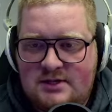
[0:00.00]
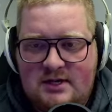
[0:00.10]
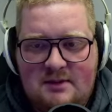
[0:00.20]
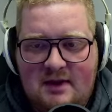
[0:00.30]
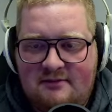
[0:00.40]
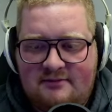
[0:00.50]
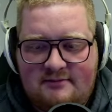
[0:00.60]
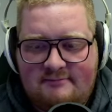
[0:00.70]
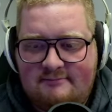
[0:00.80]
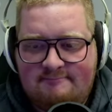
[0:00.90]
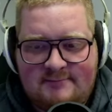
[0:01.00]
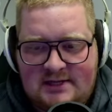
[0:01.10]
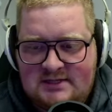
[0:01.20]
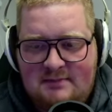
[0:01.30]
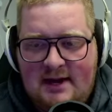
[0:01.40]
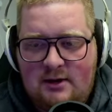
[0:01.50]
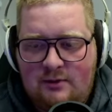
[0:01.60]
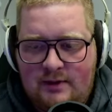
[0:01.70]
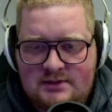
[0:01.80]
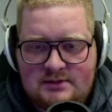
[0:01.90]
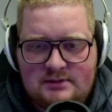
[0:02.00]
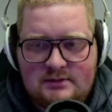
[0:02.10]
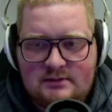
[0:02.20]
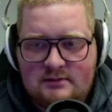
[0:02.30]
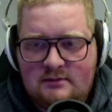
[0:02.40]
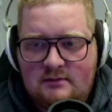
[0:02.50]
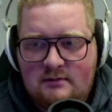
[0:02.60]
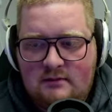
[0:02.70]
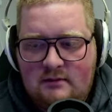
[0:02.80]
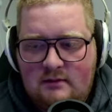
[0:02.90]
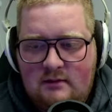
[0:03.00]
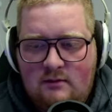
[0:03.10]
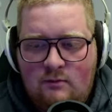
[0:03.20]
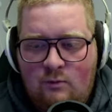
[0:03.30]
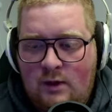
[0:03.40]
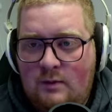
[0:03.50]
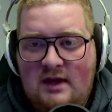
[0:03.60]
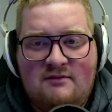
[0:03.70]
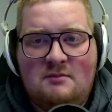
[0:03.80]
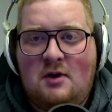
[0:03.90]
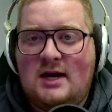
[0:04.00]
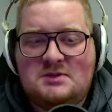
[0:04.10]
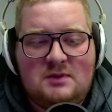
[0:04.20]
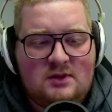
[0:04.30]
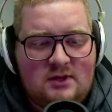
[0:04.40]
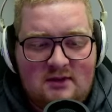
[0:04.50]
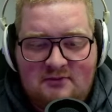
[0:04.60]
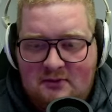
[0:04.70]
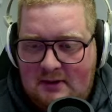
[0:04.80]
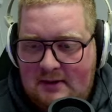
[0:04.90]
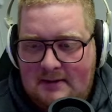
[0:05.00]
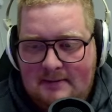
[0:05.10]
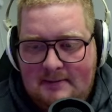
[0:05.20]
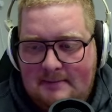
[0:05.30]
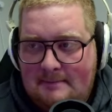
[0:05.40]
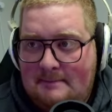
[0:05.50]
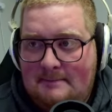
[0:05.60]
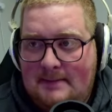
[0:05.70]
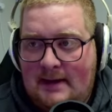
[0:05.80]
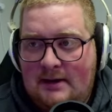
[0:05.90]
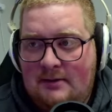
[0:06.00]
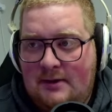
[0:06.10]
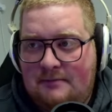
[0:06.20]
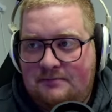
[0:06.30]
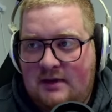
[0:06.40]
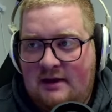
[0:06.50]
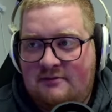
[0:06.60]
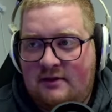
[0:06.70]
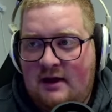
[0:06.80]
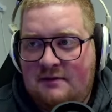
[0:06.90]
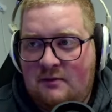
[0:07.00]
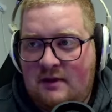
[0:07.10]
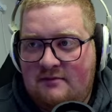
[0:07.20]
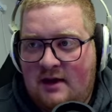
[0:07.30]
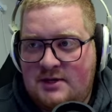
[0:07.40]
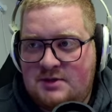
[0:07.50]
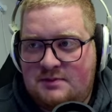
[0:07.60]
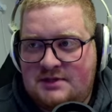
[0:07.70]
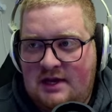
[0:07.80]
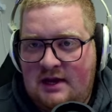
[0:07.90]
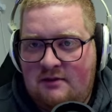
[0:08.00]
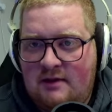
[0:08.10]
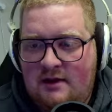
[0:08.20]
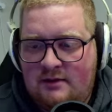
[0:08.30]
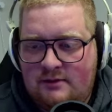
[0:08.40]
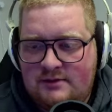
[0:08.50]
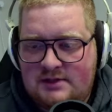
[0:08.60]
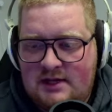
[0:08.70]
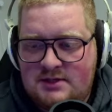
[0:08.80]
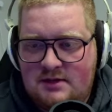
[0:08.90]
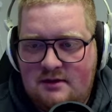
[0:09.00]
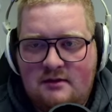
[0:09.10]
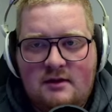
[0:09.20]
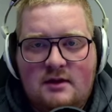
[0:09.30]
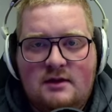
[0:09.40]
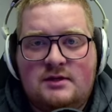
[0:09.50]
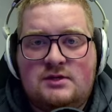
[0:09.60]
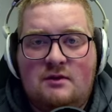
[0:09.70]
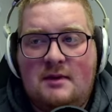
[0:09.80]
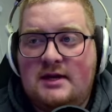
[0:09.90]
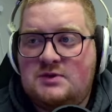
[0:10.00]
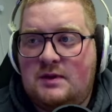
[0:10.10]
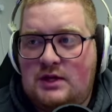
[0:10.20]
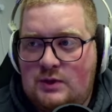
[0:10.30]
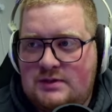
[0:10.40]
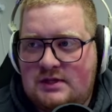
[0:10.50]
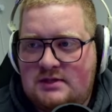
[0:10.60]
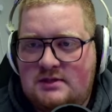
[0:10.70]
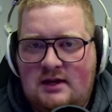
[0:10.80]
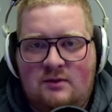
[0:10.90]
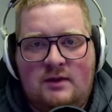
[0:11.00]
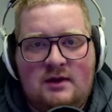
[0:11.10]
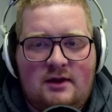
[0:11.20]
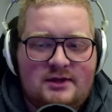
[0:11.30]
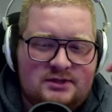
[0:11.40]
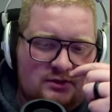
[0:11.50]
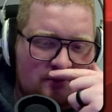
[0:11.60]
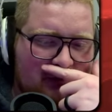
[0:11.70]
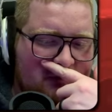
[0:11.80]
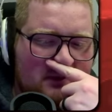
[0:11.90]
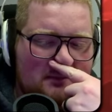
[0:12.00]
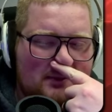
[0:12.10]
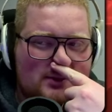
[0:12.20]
are debuffed. Doesn't matter to us. What are we even possibly looking for? I don't know. I forgot that we have a 100% hit rate on hallucination though, so we might as well use it. And we could also do blueprint, but